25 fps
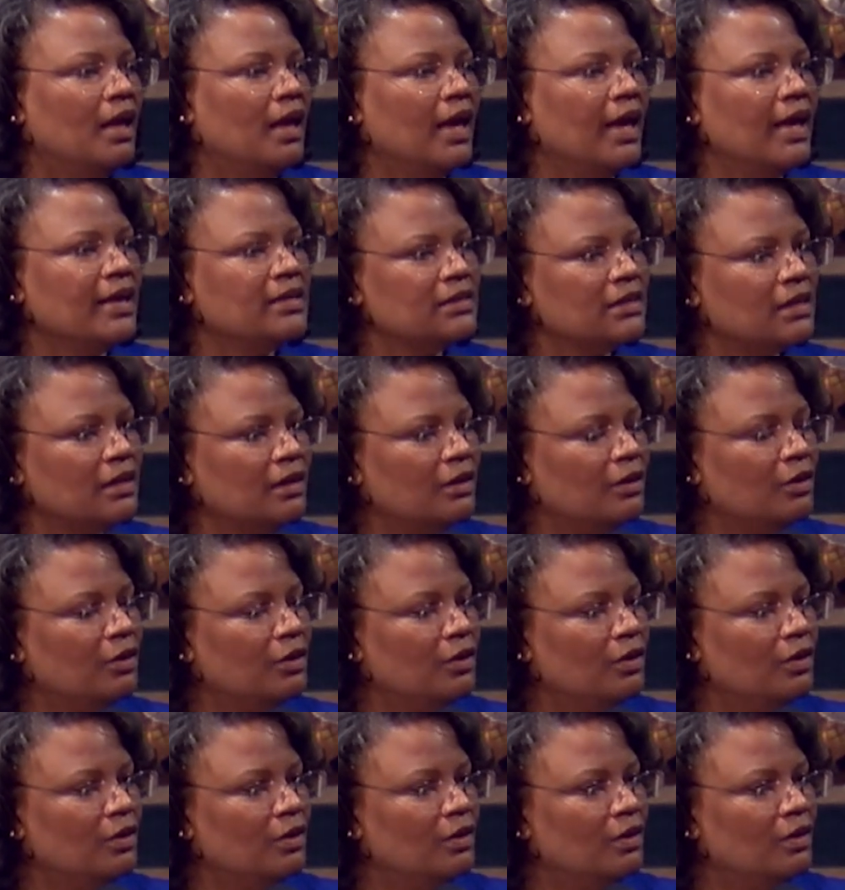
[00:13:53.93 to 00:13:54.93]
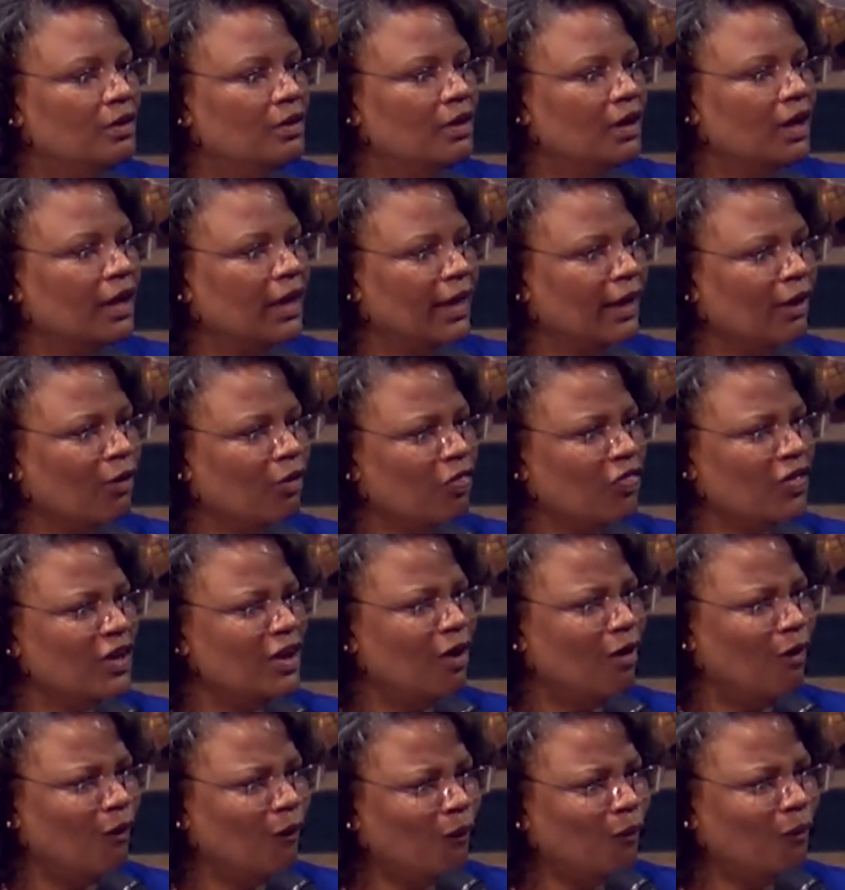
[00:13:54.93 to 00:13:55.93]
has a healthy
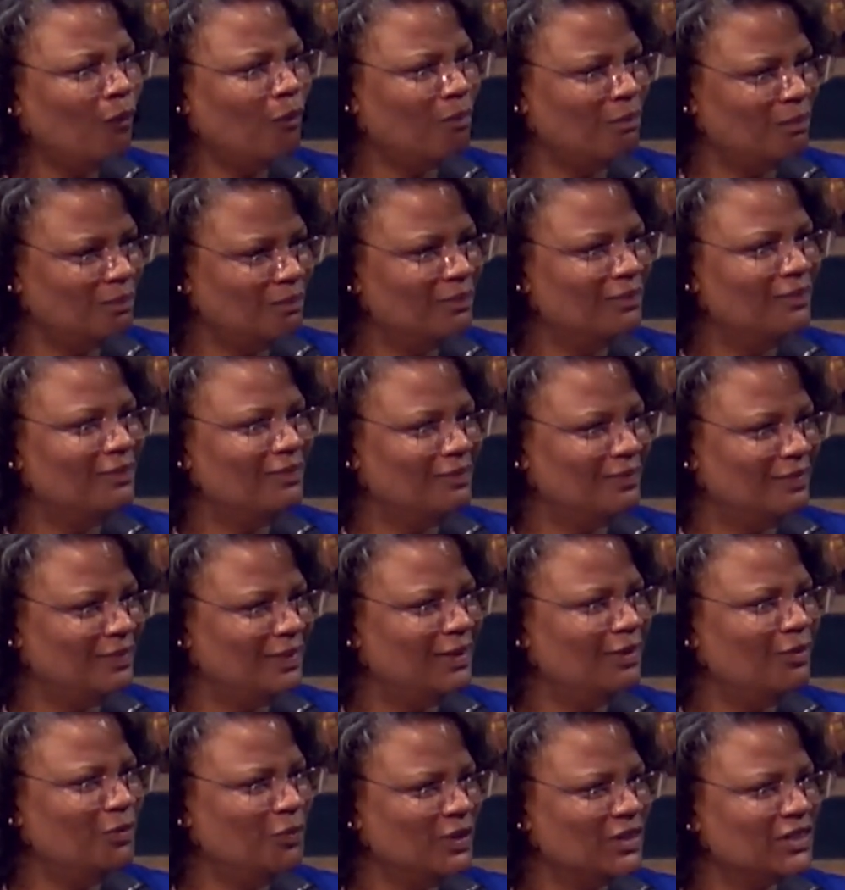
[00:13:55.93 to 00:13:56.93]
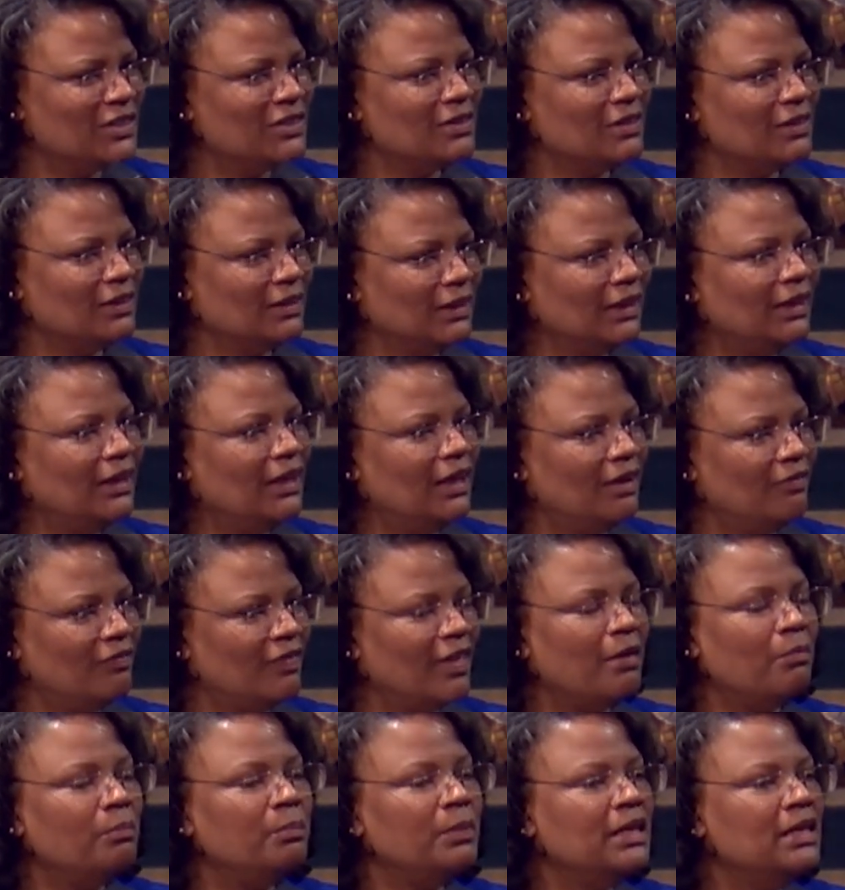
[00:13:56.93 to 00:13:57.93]
home in which to live.
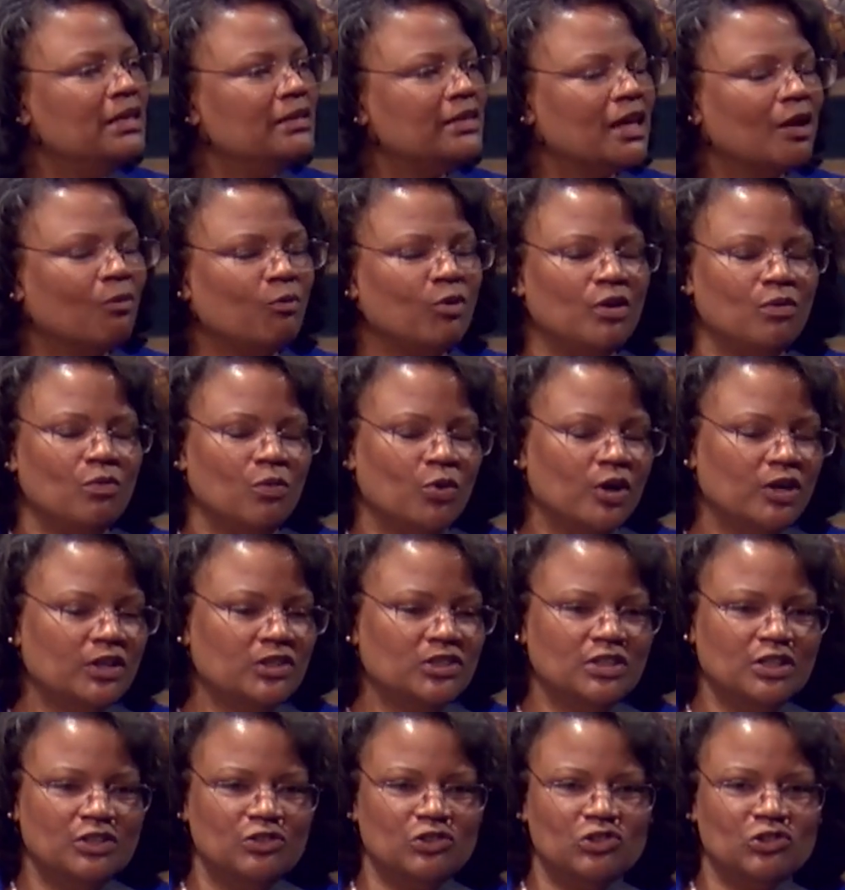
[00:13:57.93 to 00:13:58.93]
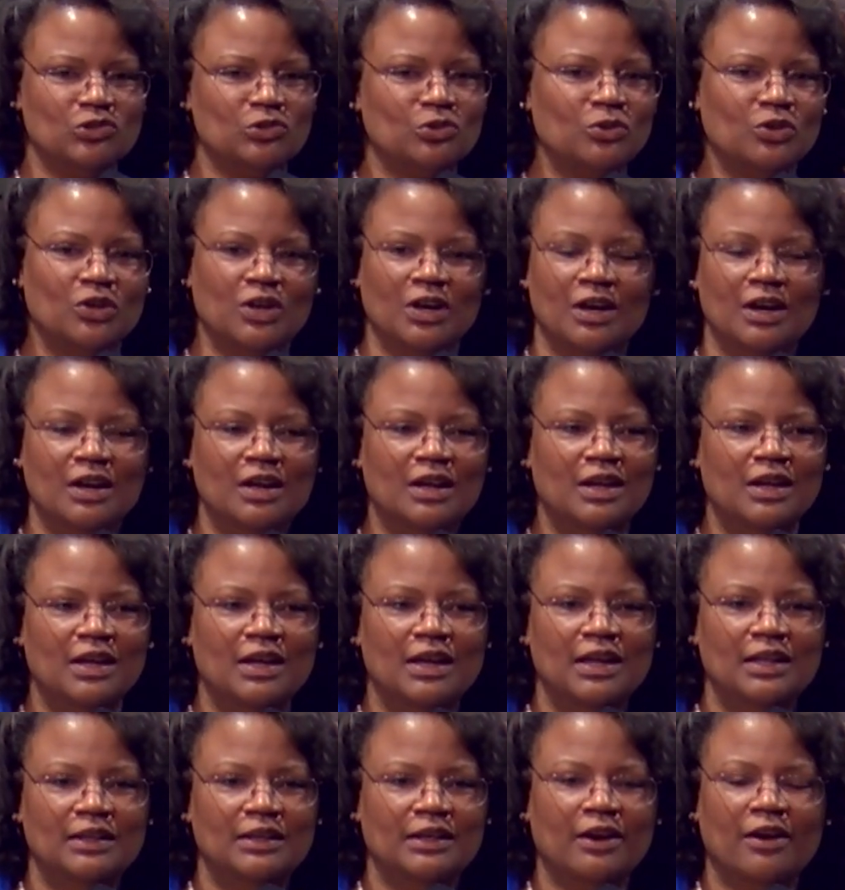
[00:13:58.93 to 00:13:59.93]
That means that we work to ensure
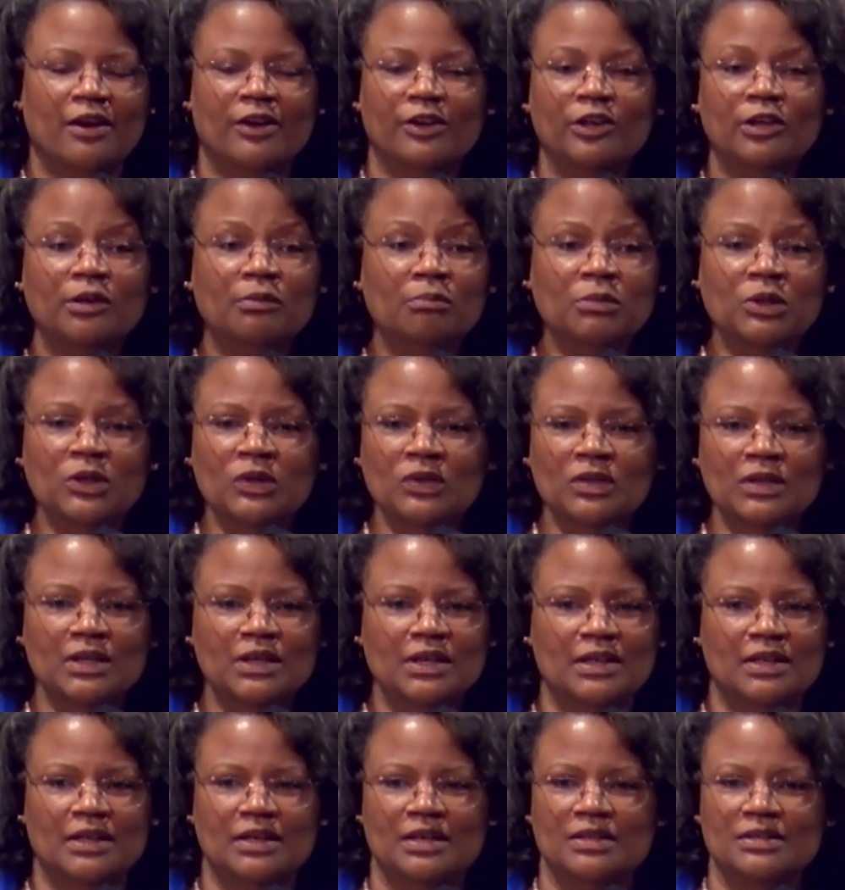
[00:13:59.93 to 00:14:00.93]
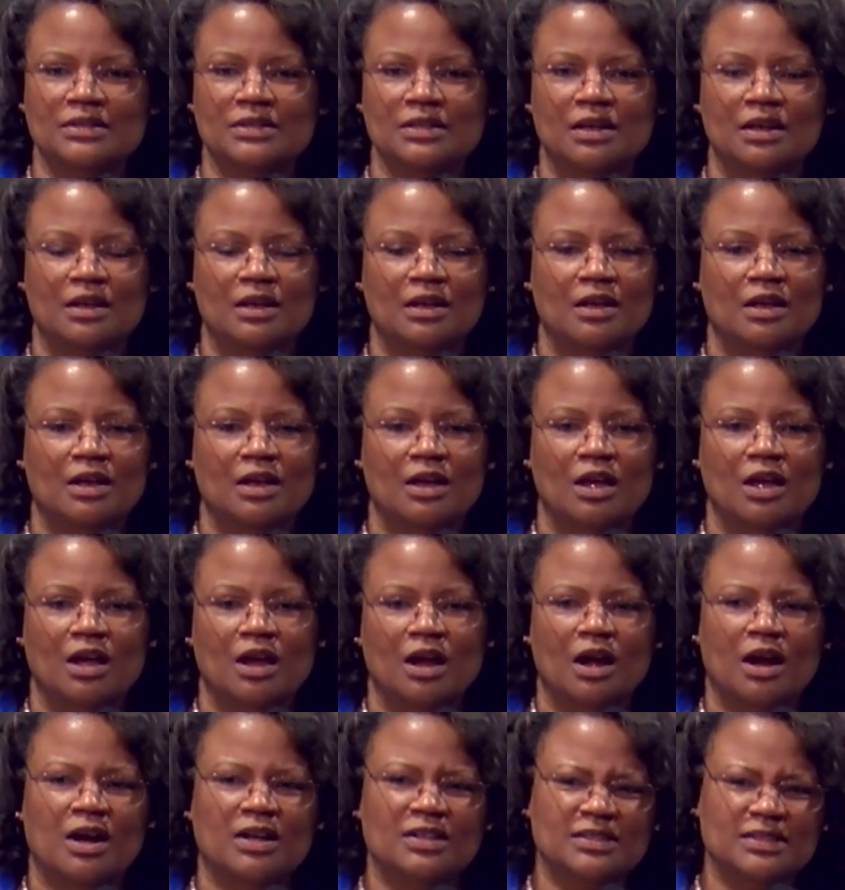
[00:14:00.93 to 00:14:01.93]
that our communities
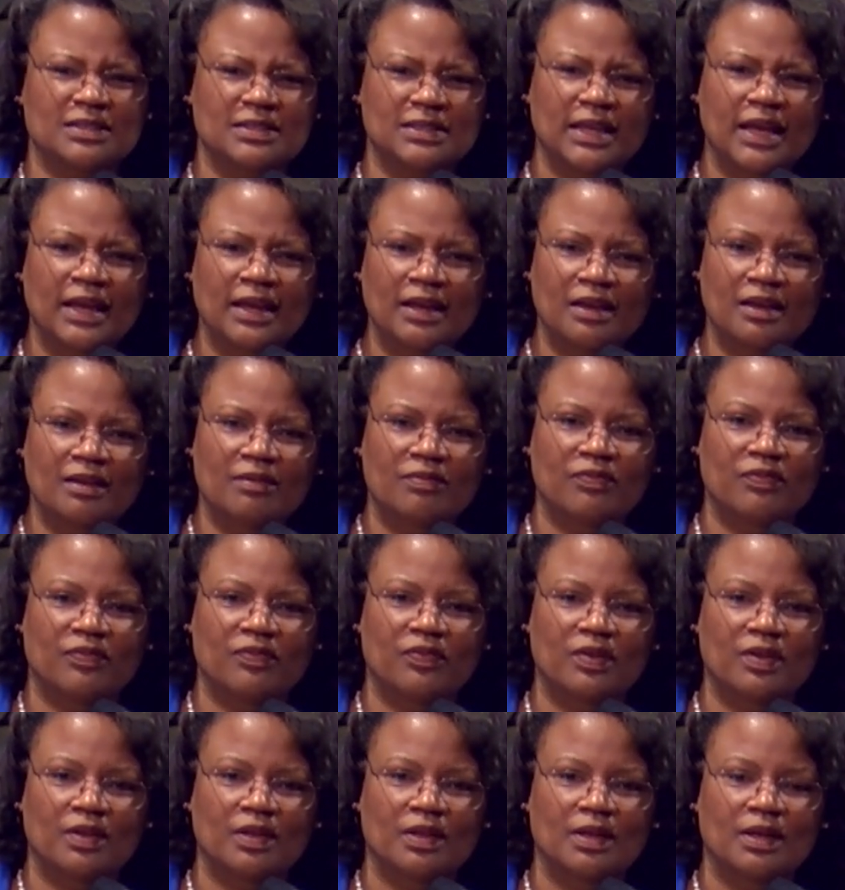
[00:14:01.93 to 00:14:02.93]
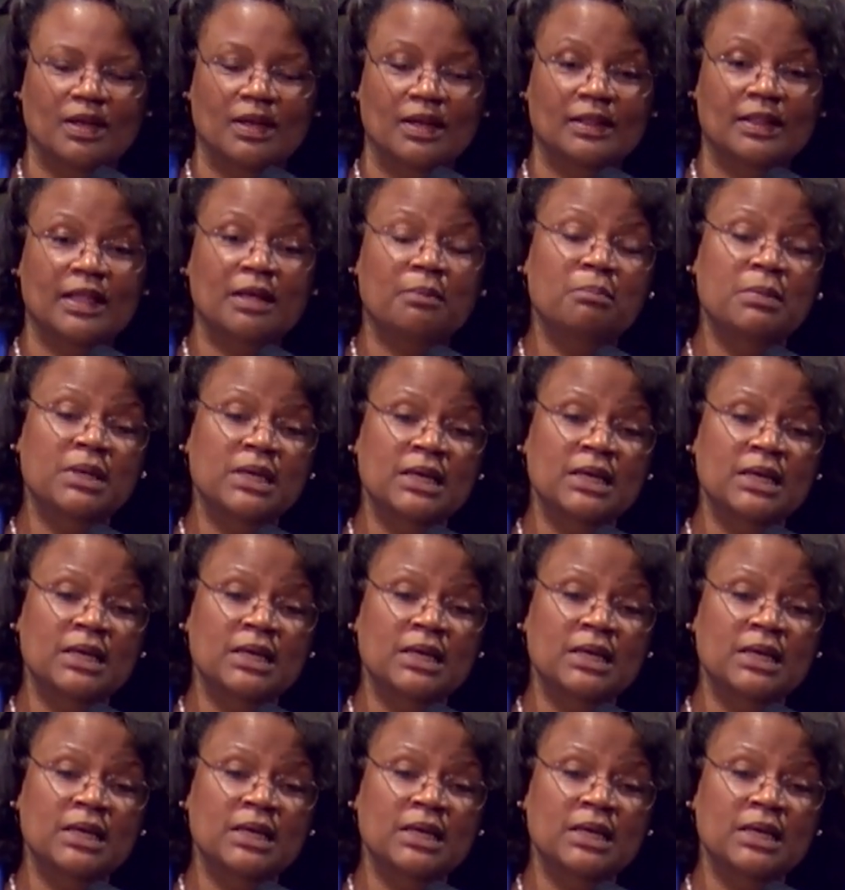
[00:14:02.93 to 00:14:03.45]
are safe. That